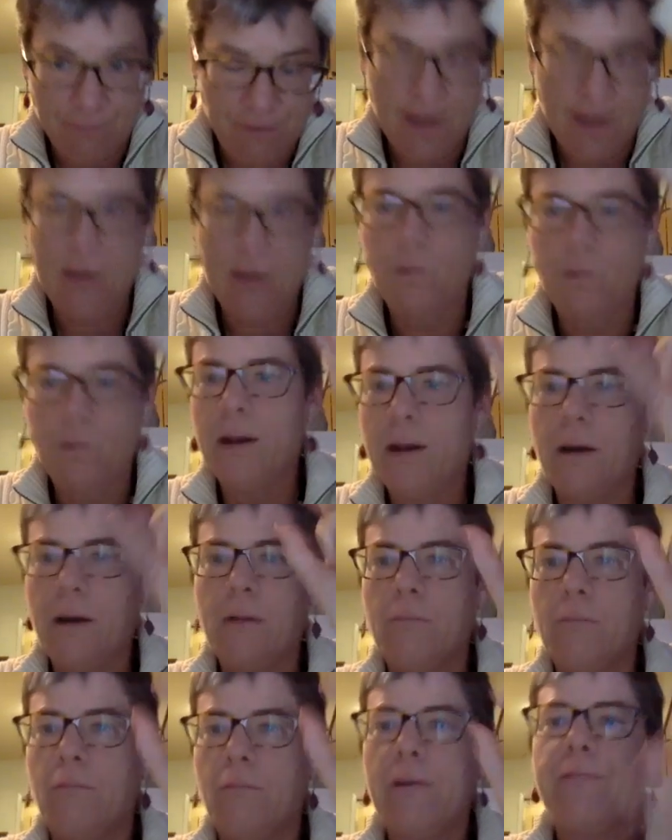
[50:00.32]
find a way to
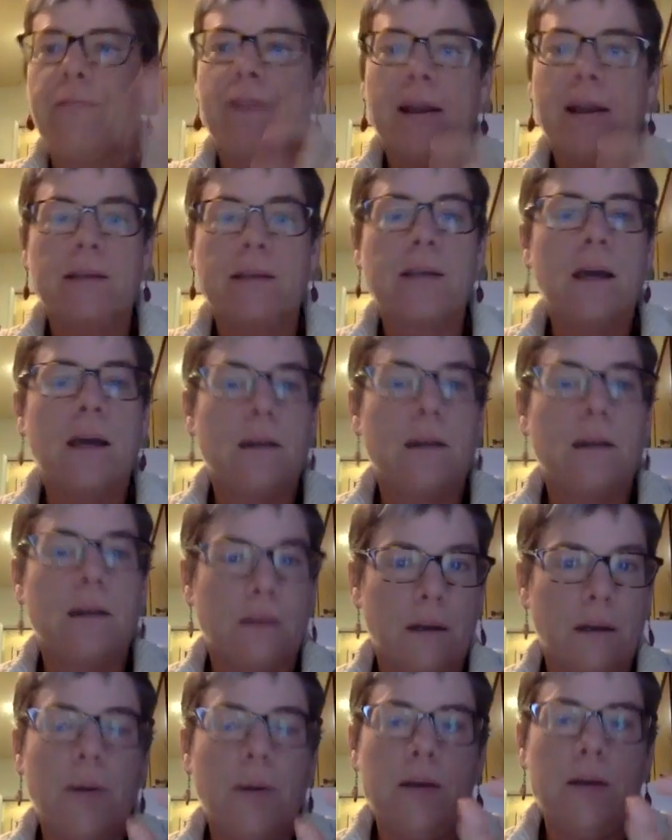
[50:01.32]
rephrase that a
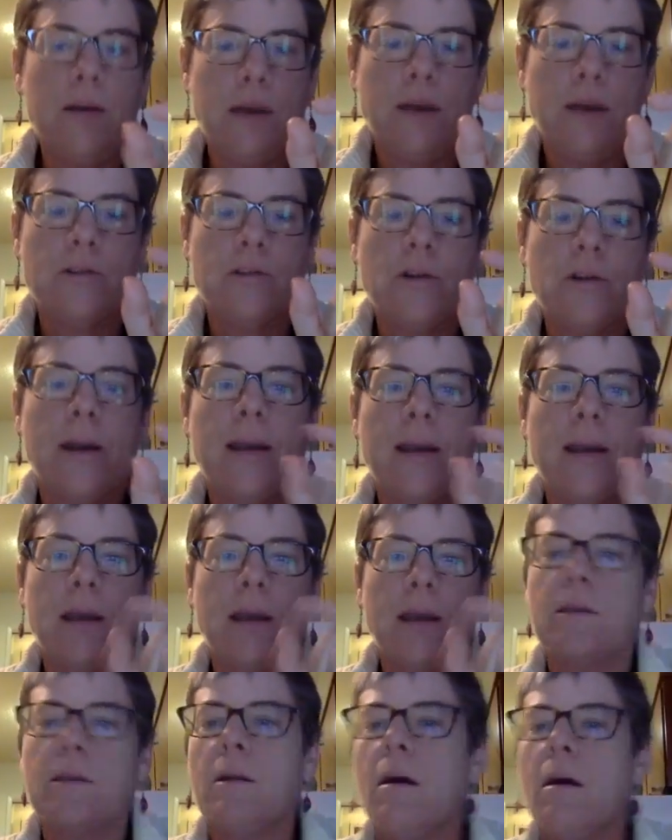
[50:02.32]
little bit and try and get
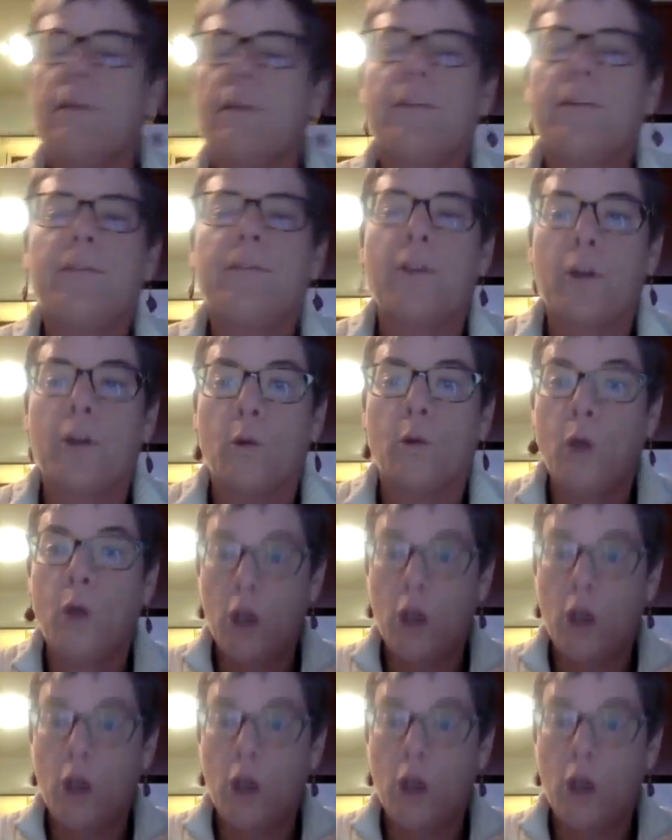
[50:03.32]
to the heart of it for you.